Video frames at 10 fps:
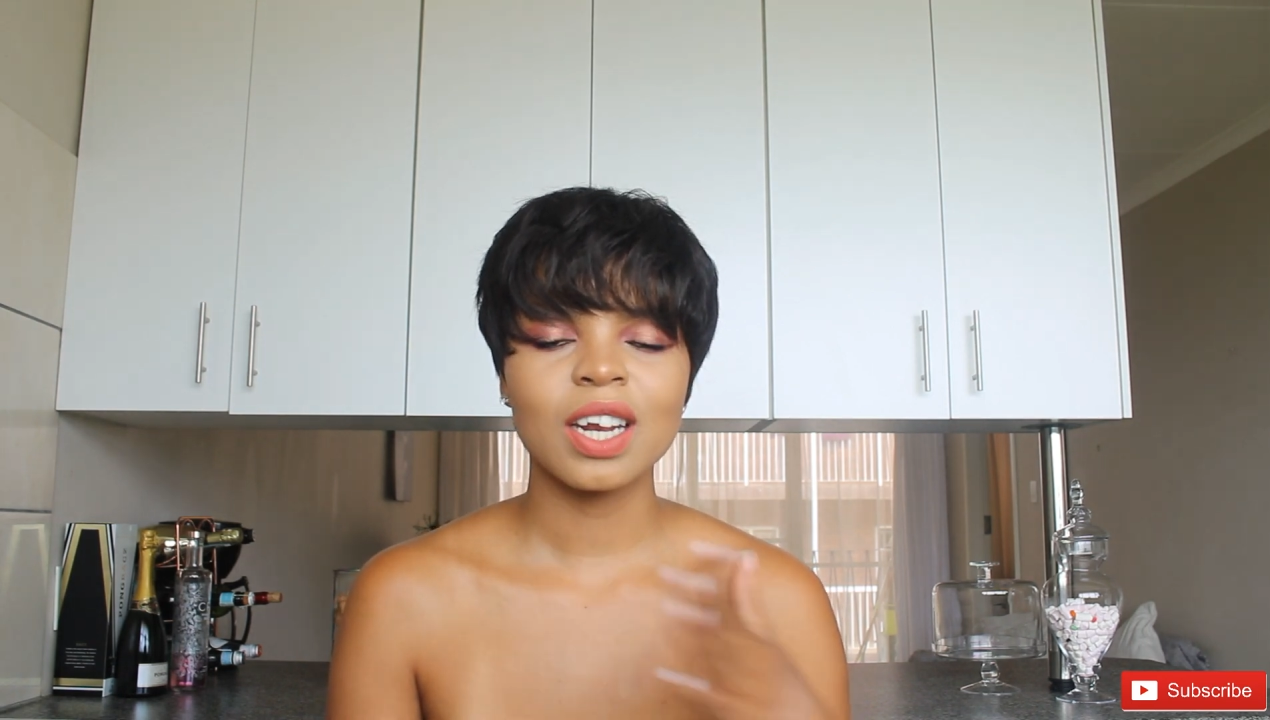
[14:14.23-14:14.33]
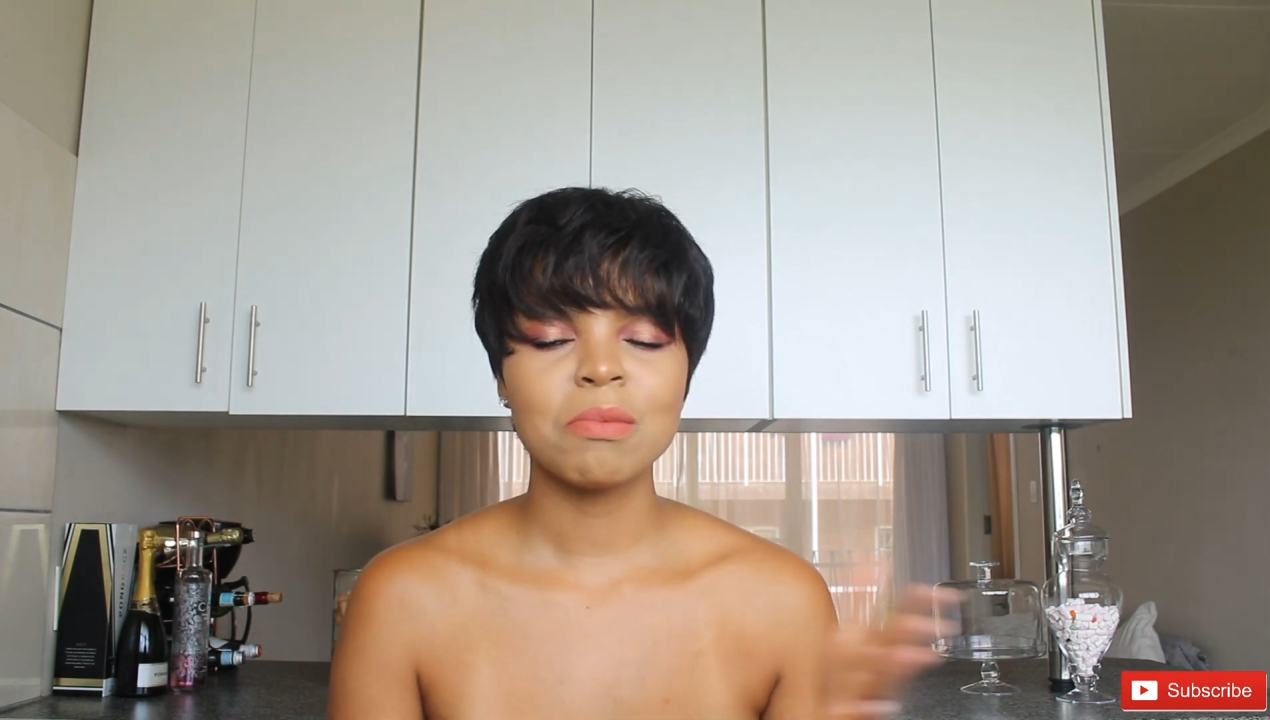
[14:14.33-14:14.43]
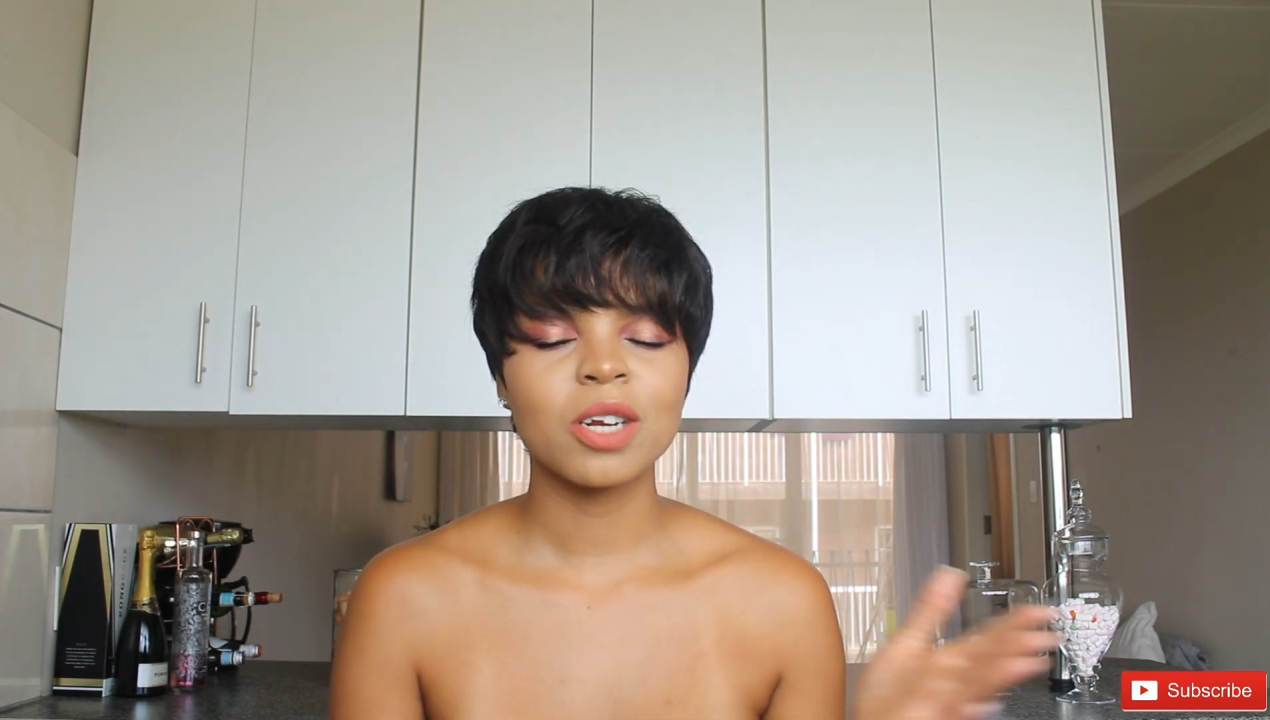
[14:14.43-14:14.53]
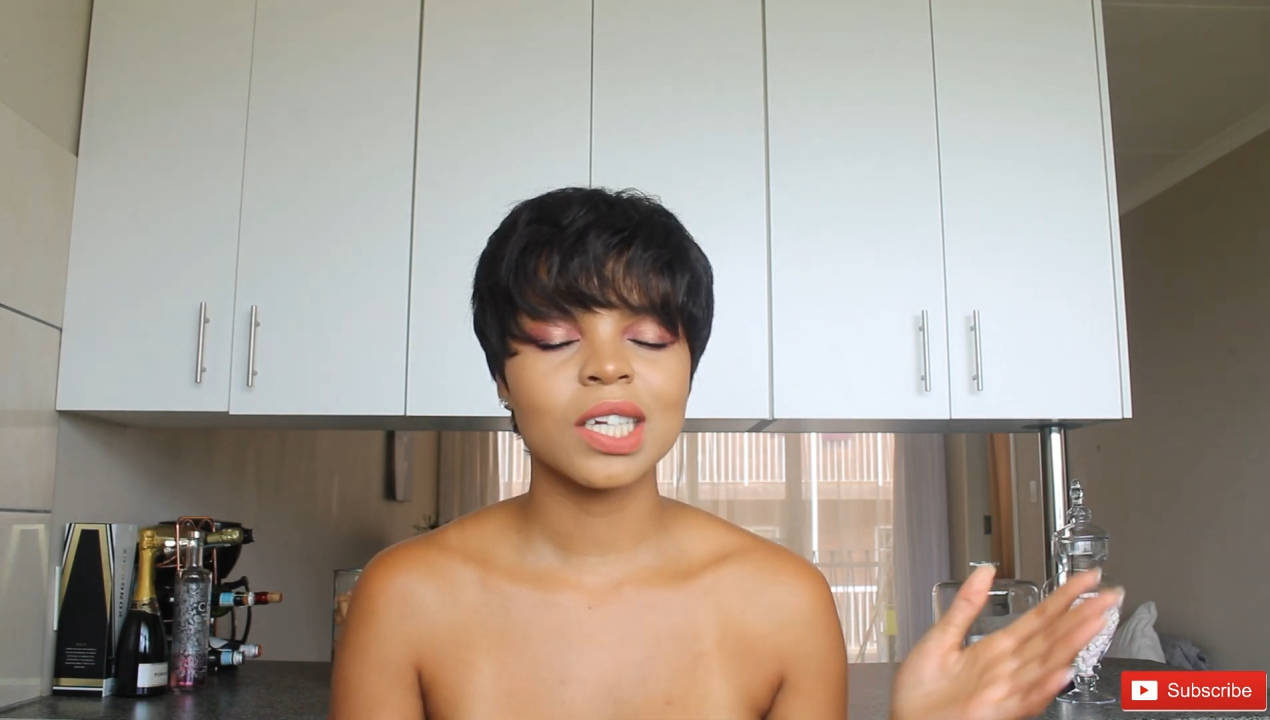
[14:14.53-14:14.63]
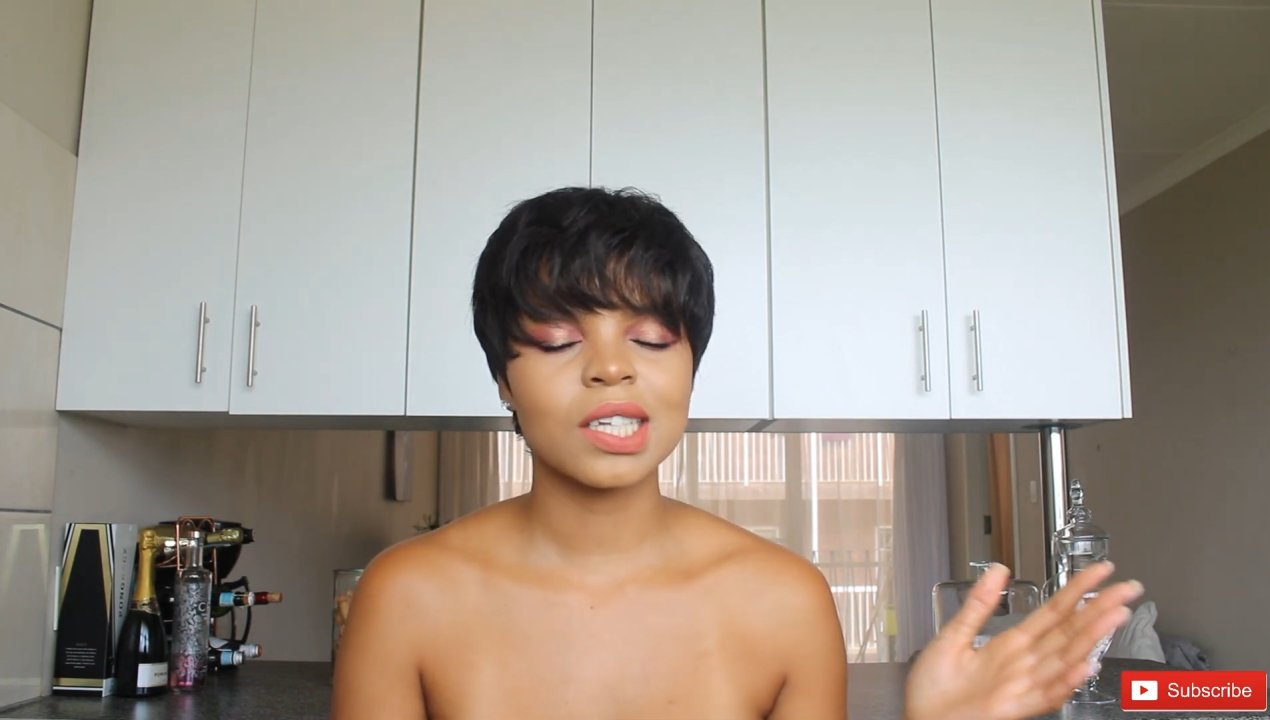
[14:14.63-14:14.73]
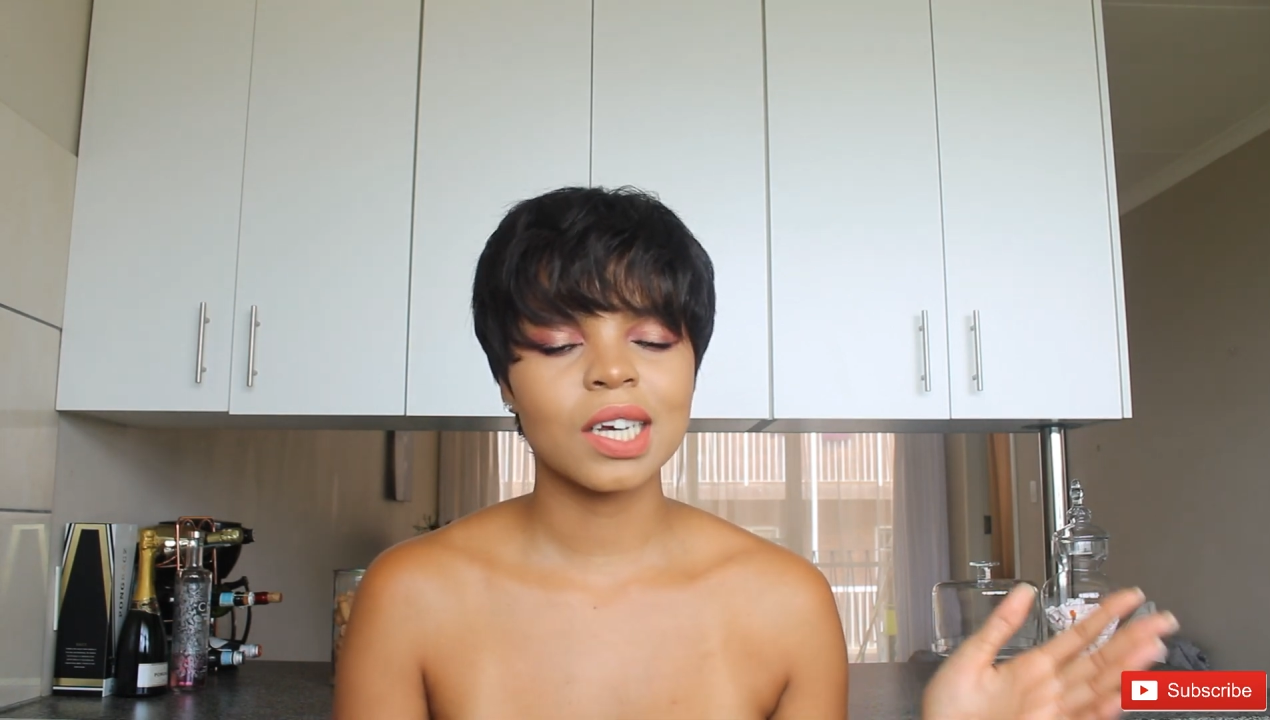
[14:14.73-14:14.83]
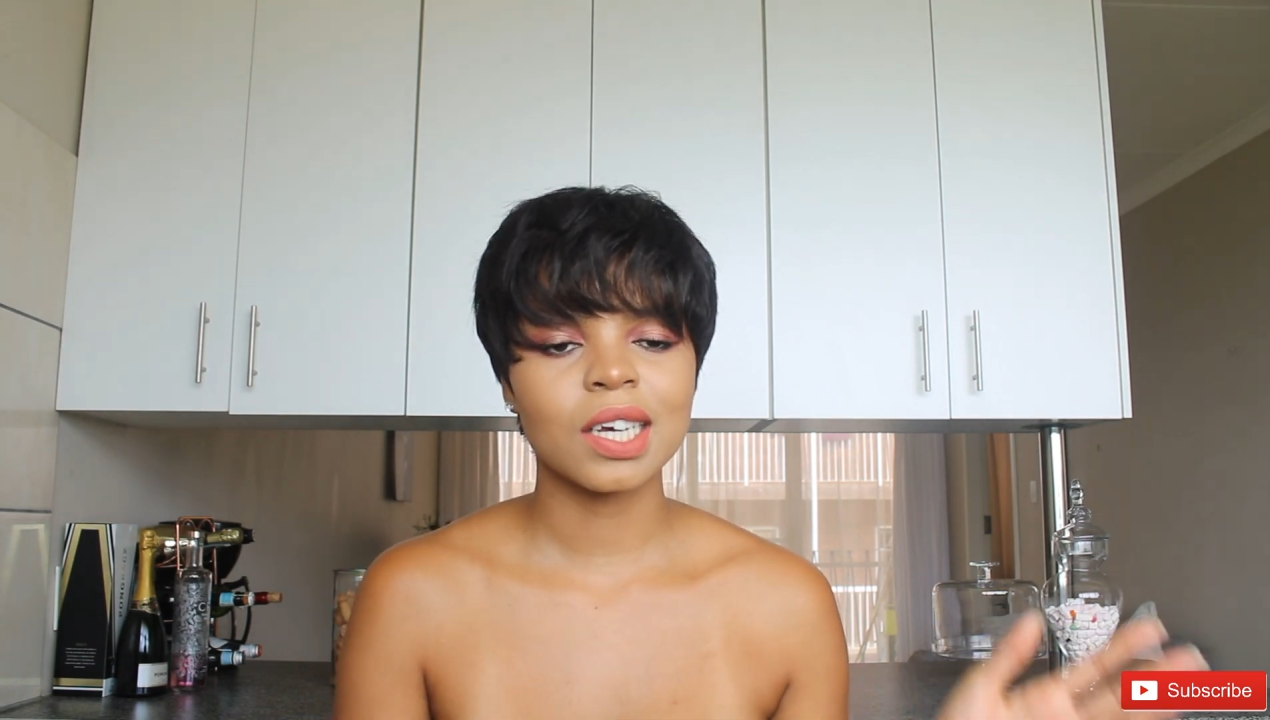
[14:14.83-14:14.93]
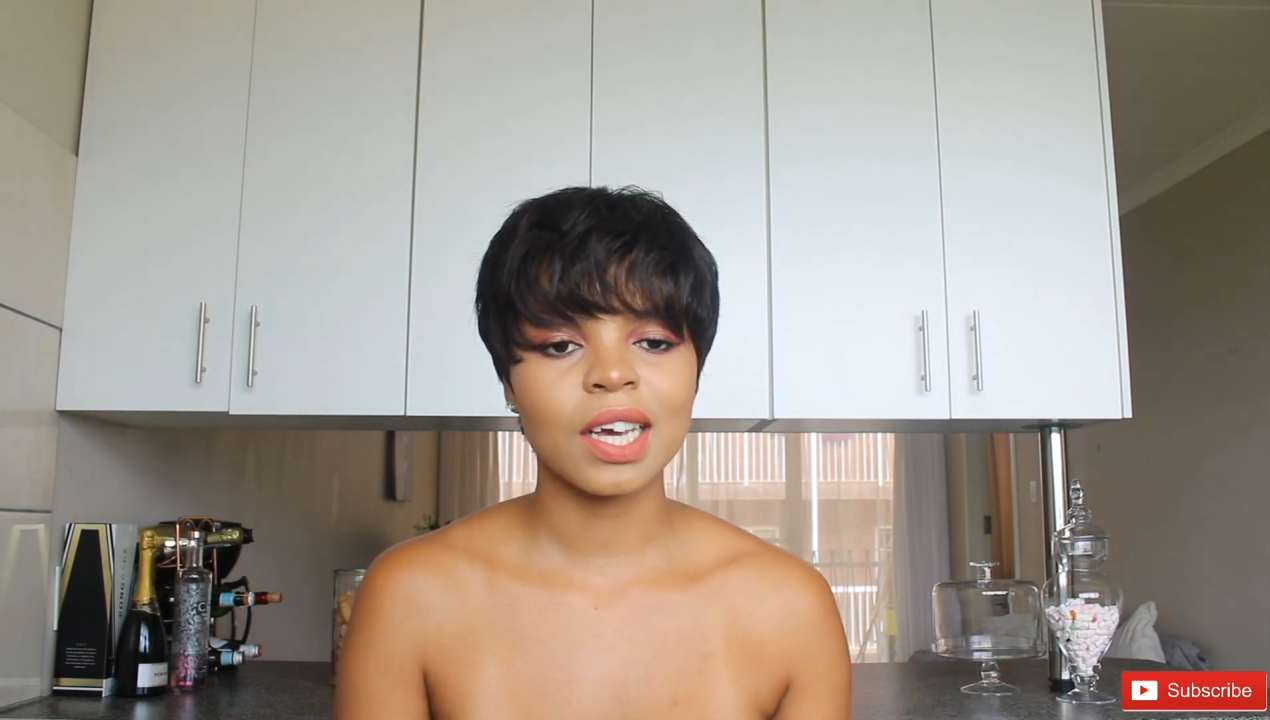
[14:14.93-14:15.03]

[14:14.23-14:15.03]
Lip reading: let me not say